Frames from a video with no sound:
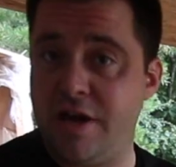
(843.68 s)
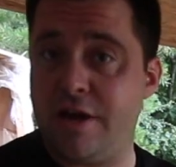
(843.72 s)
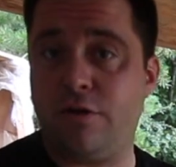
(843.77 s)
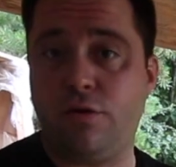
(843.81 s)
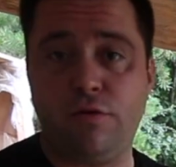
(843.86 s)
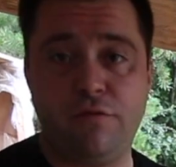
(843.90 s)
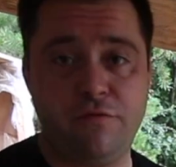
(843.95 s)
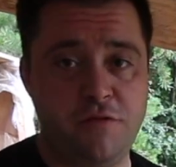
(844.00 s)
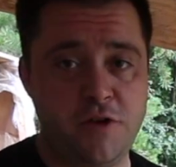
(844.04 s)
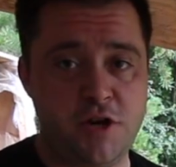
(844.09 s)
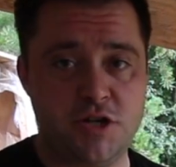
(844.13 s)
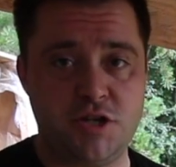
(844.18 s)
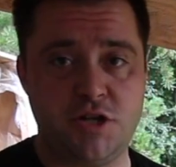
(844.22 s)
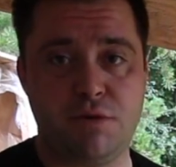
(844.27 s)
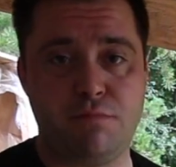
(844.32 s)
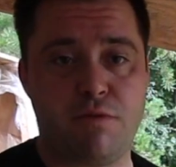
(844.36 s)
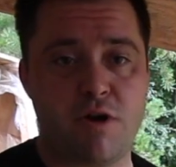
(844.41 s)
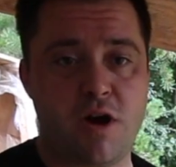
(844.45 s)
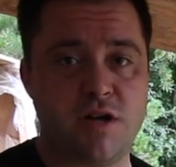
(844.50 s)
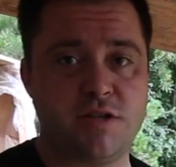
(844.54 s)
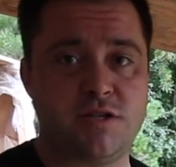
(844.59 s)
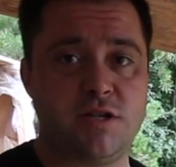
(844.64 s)
that whole finishing
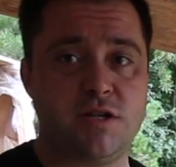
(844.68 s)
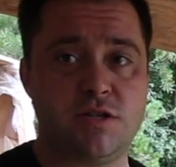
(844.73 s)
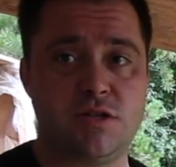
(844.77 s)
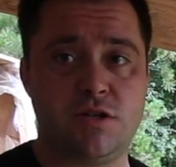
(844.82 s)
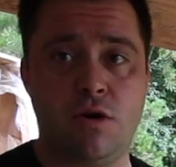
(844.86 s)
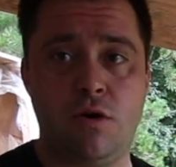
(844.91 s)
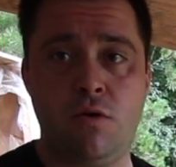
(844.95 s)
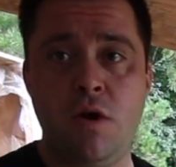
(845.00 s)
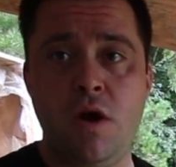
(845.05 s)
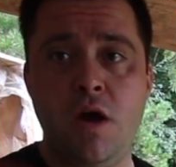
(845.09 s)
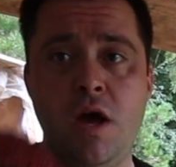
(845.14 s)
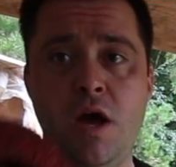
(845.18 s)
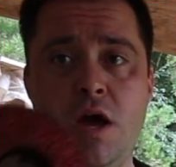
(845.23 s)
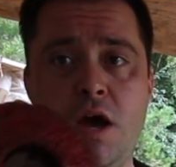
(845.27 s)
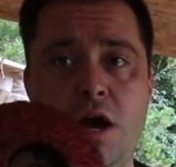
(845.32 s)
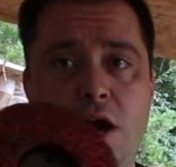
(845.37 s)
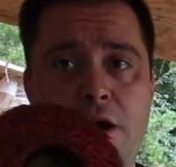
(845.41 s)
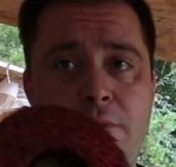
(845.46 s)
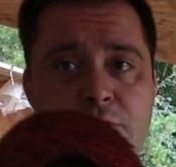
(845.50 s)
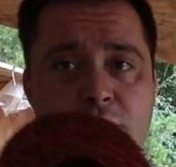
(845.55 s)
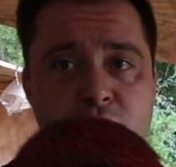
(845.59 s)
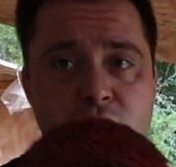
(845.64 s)
process. So
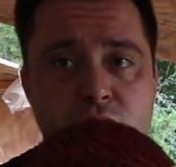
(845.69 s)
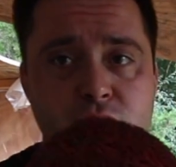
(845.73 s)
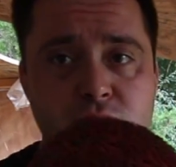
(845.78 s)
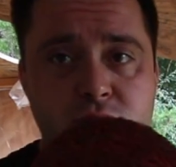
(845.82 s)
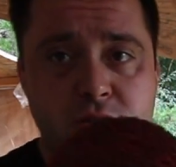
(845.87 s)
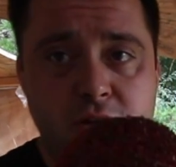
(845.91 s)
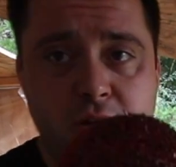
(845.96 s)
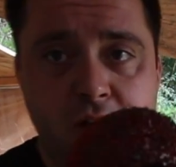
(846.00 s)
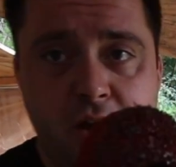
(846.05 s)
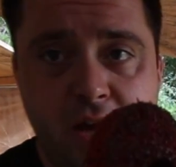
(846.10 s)
I'm going to use